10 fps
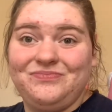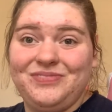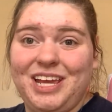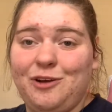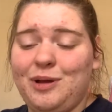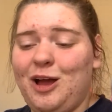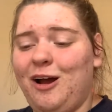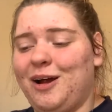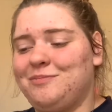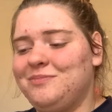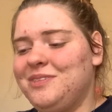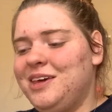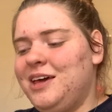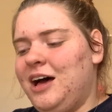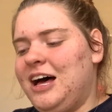here we are.
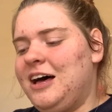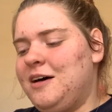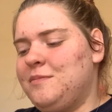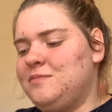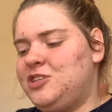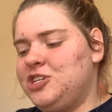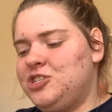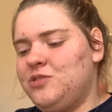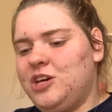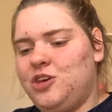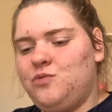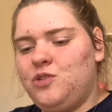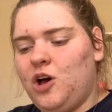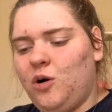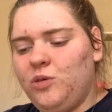Just so that you
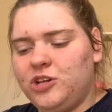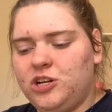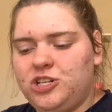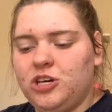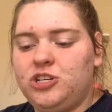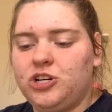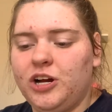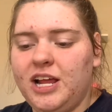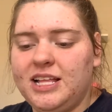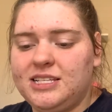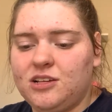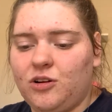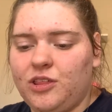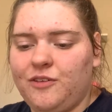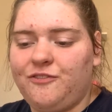know, the chart,
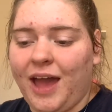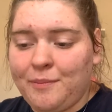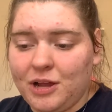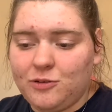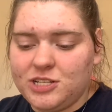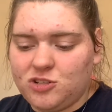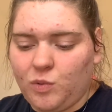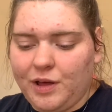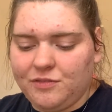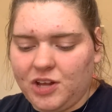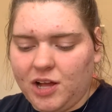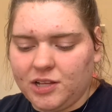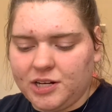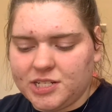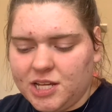the fabric was
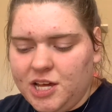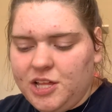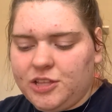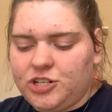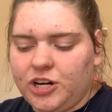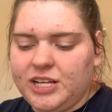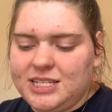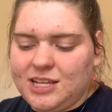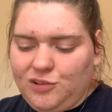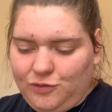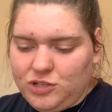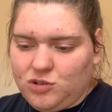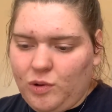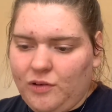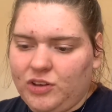$12, the chart itself was
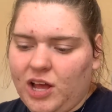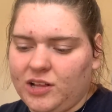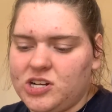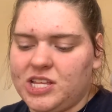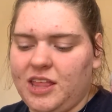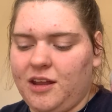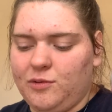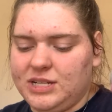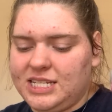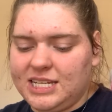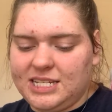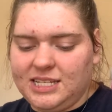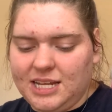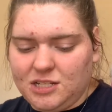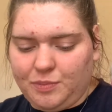$12, and then it was 60
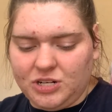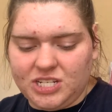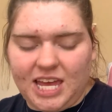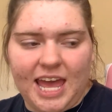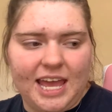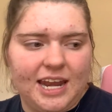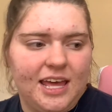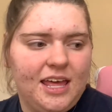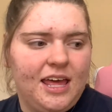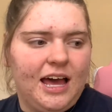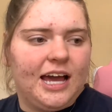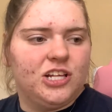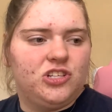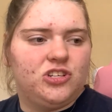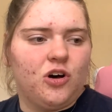cents per skein. I
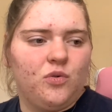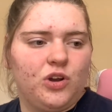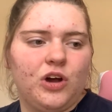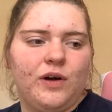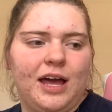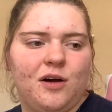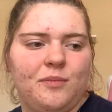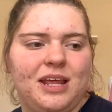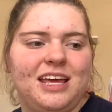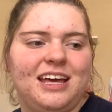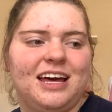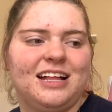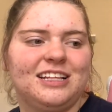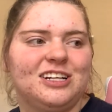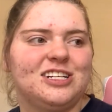don't know how many
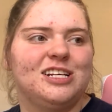colors